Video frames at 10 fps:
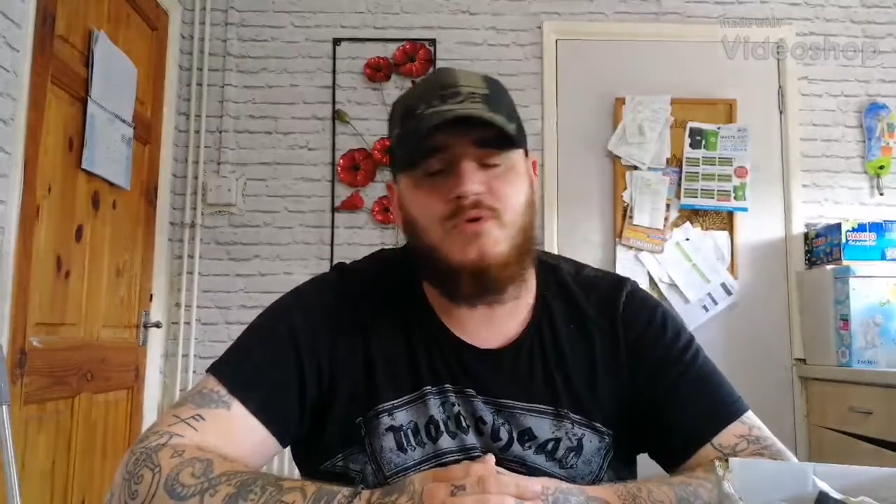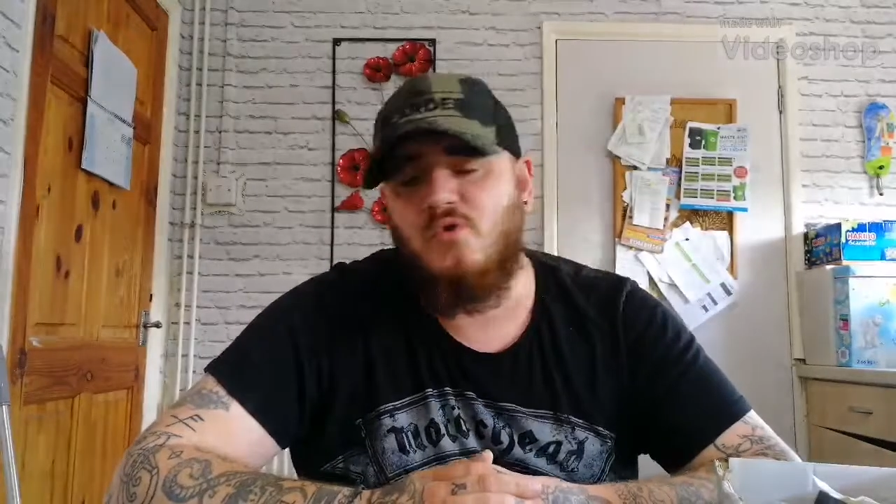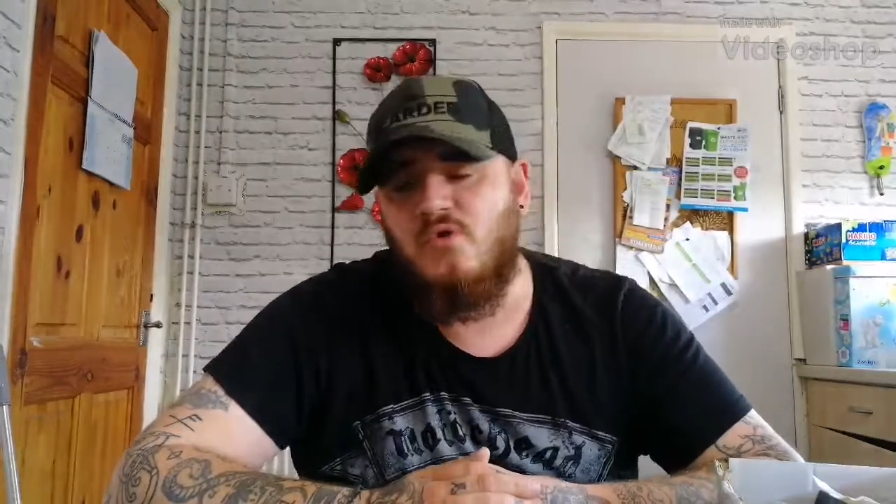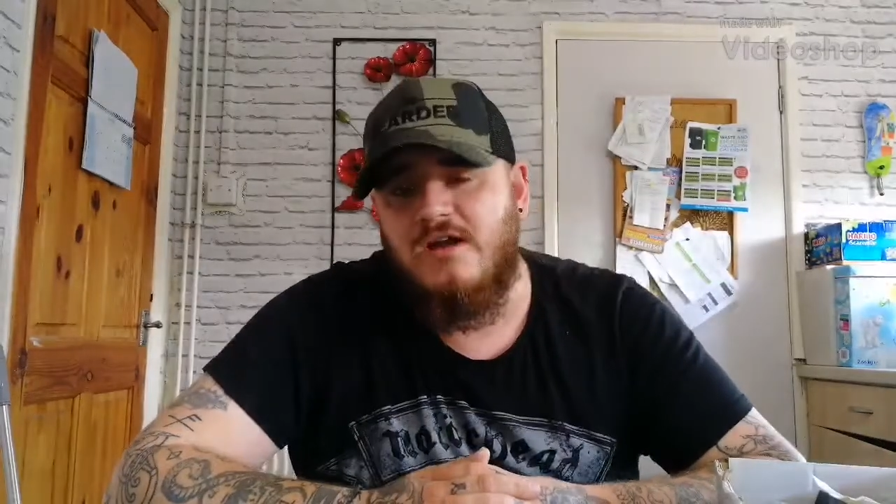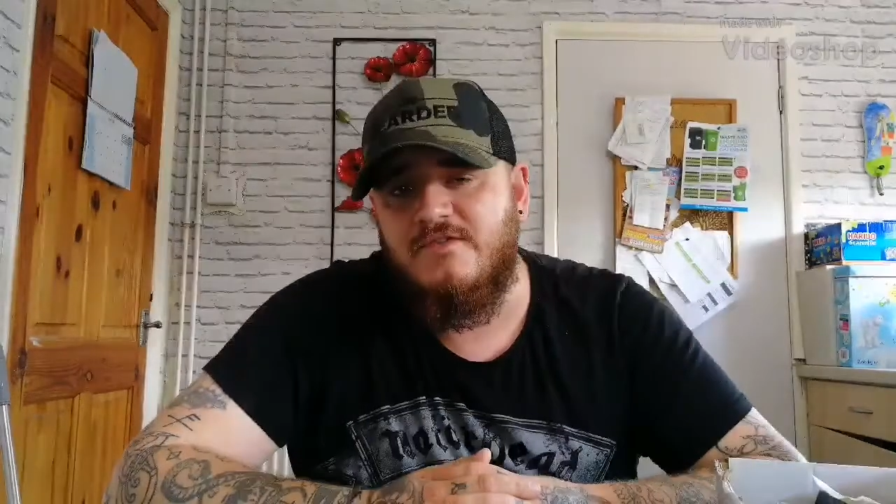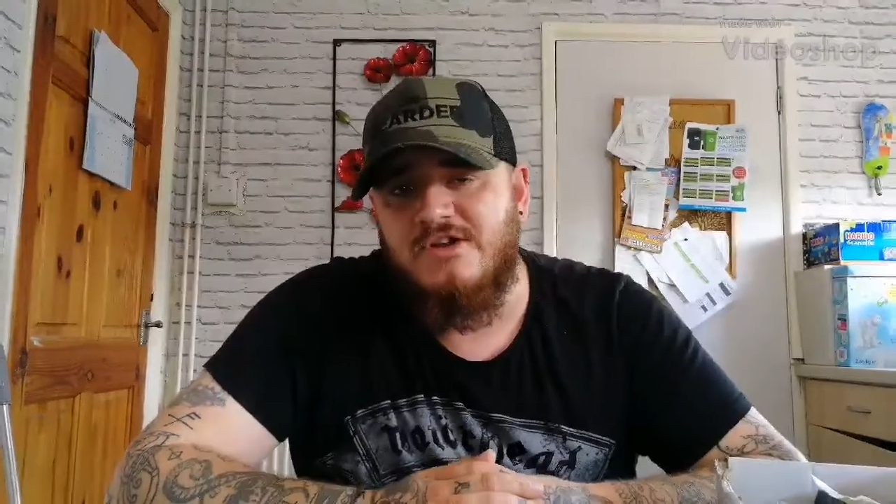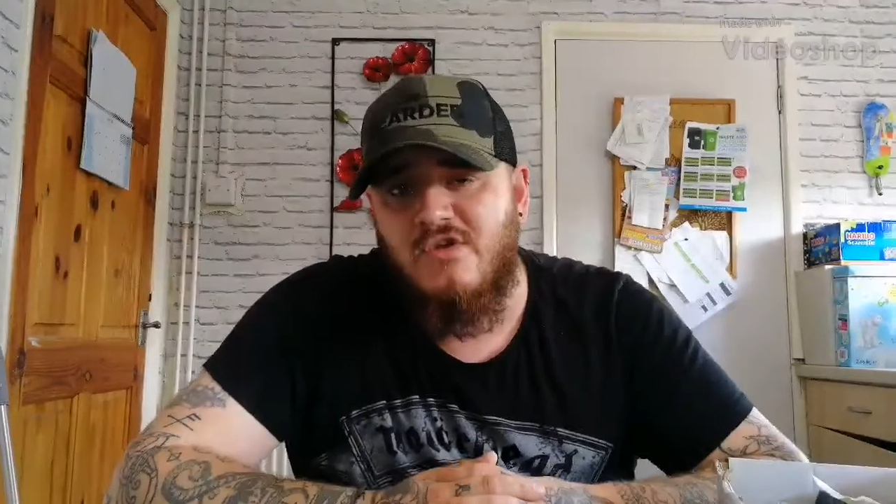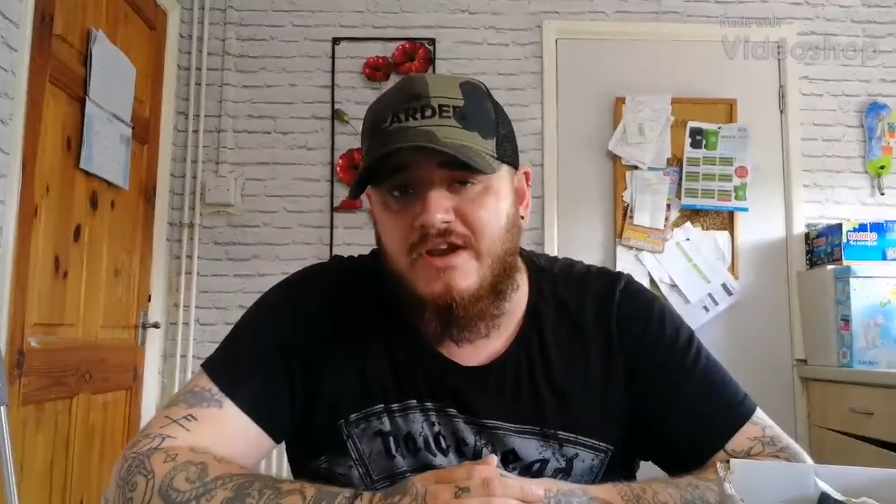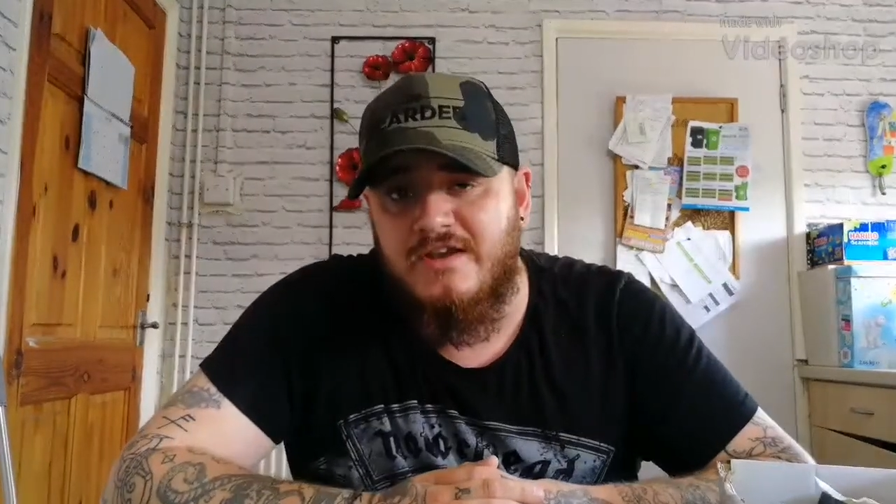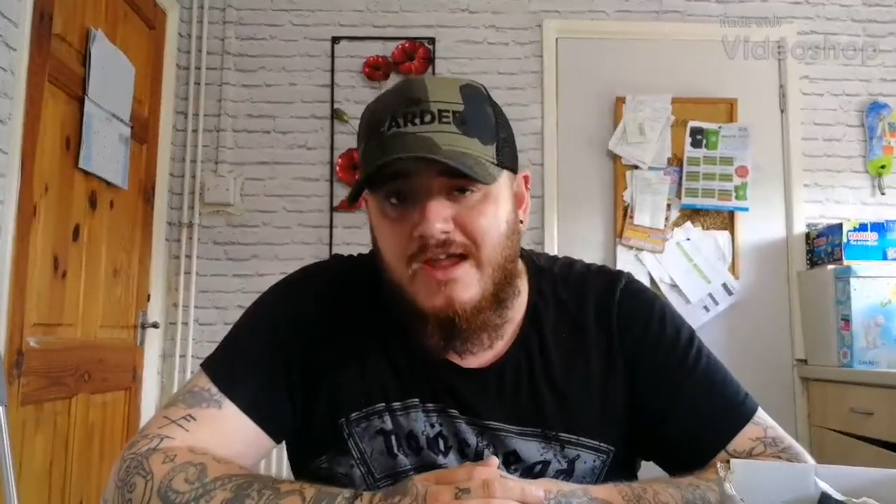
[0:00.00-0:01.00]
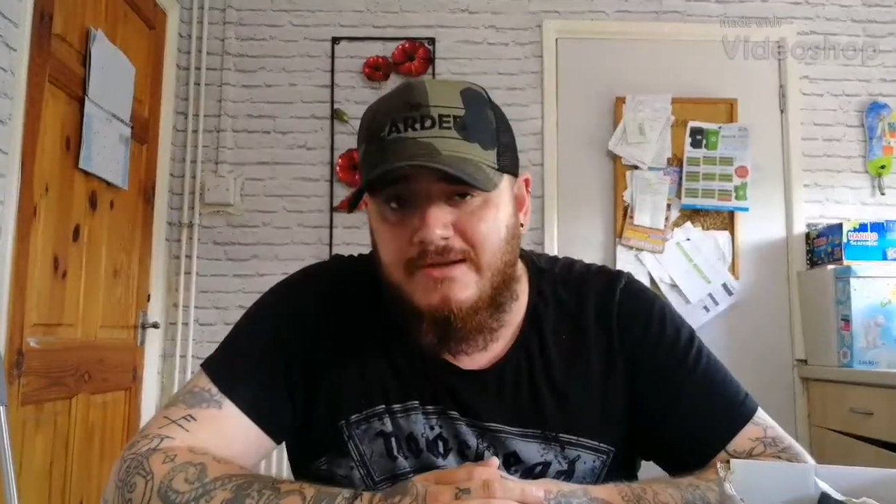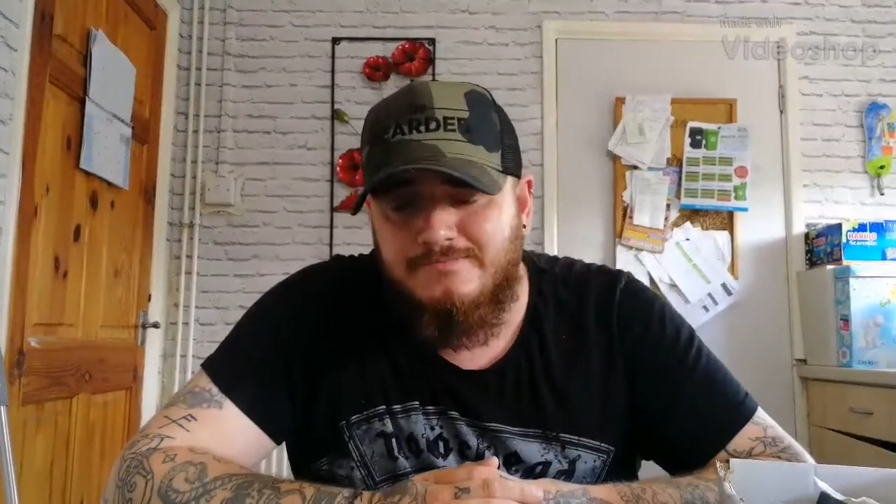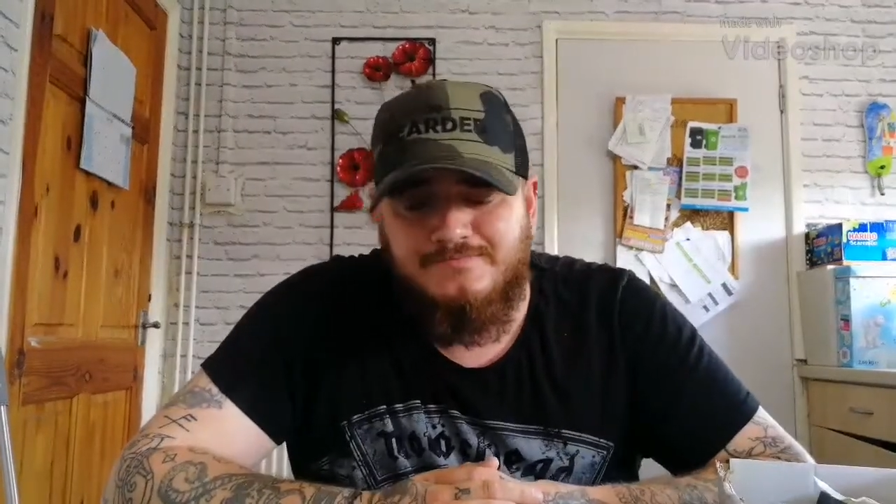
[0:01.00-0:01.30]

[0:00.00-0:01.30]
you're all having a great day.